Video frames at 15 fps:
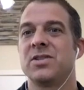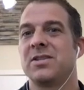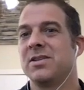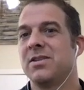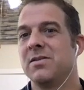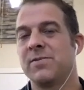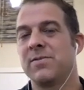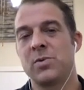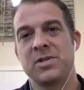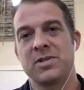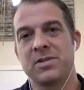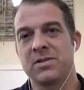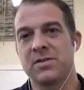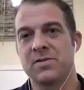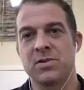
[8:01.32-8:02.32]
the
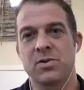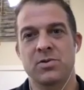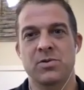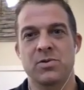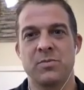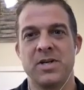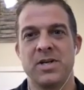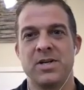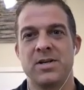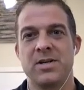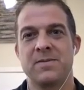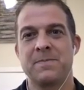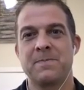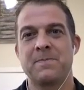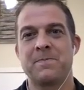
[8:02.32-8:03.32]
influences of social media,
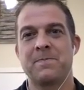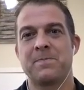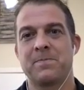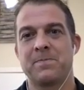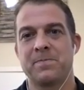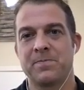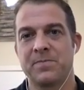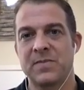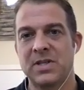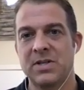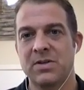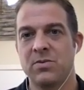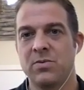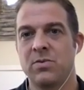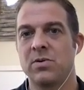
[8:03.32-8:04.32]

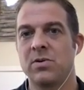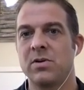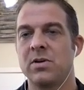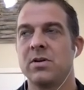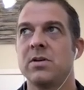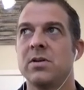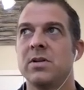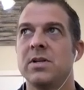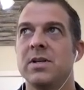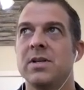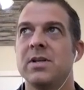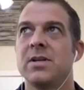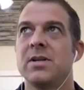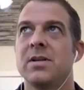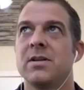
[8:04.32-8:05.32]
or
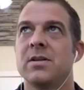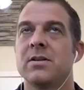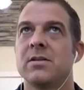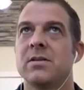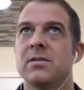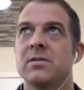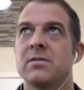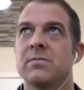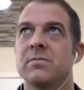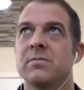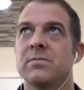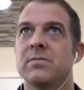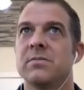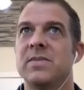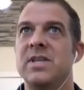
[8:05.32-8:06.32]

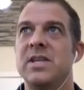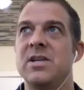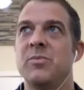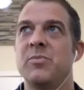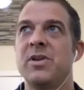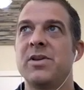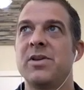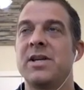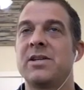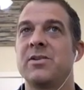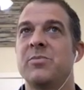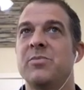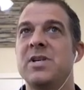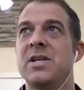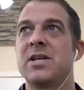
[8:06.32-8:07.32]
the ability to
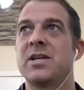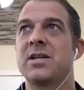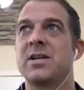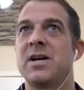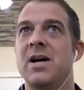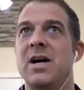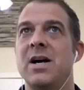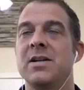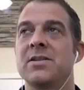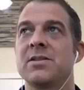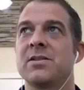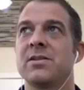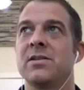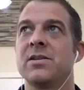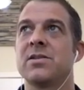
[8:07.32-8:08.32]
be
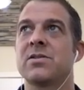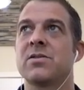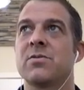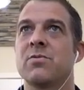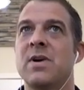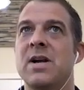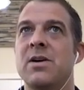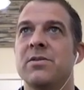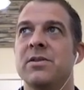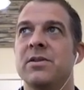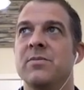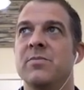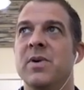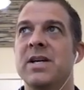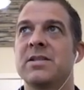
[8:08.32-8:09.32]
constantly
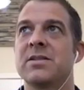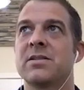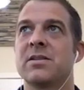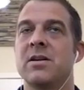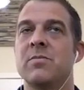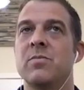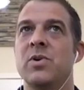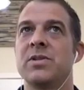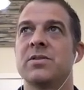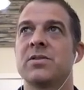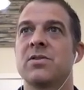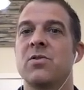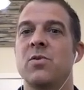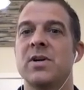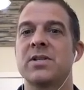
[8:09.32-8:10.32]
surrounded by someone's
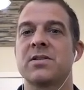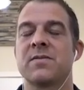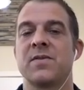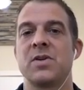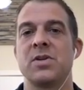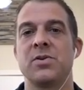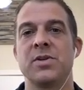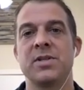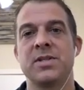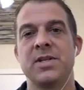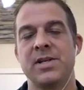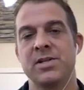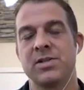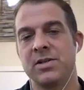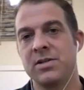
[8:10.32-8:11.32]
quest for your
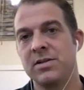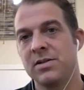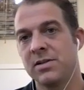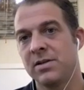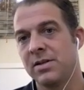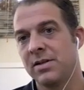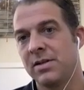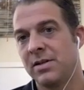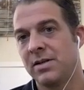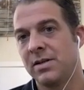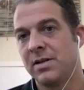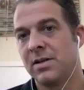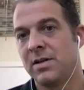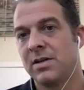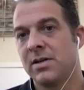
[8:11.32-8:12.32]
attention.
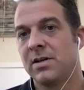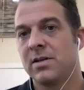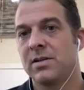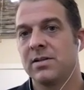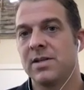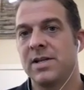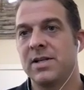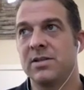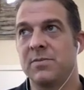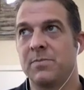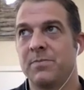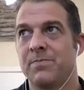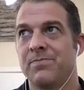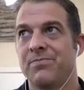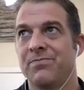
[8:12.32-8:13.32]
That
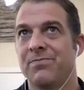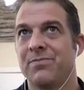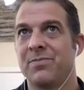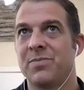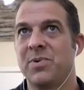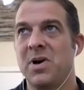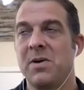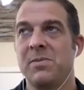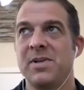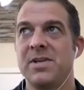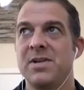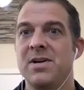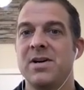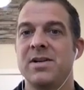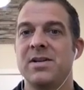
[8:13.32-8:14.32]
is probably
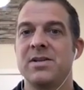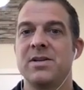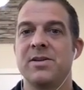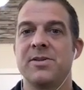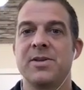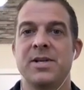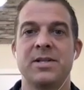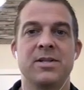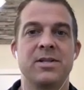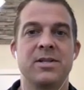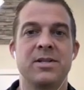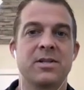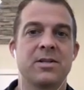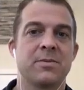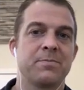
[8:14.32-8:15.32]
not an
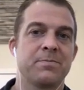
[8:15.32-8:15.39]
authentic